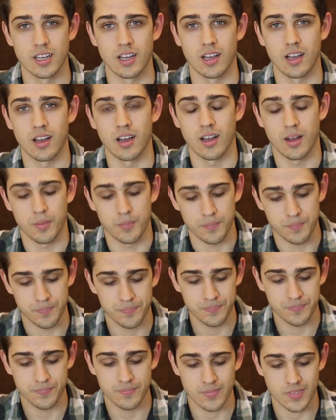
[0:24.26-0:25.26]
and
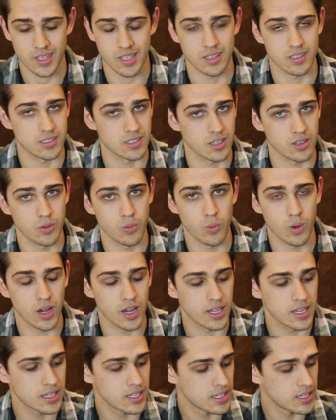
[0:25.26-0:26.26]
I'll tell you
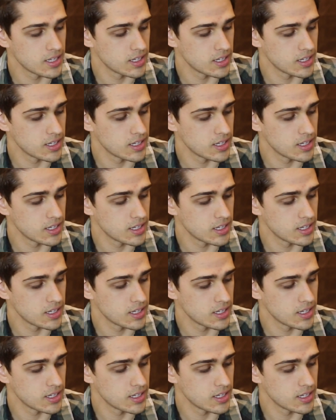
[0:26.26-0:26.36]
why.